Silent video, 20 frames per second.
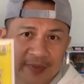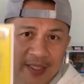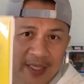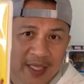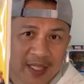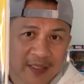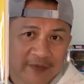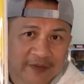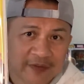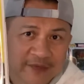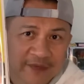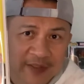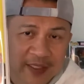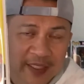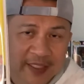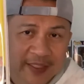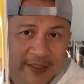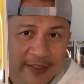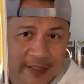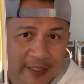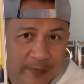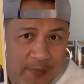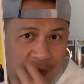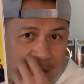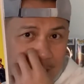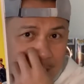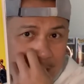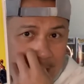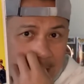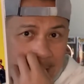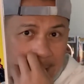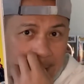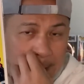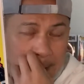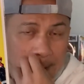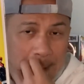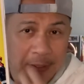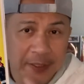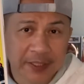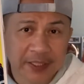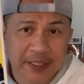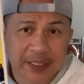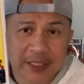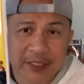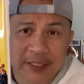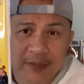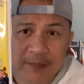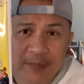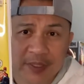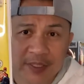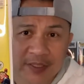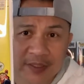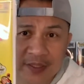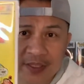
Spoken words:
Alpha Flight number 1. This is a good book.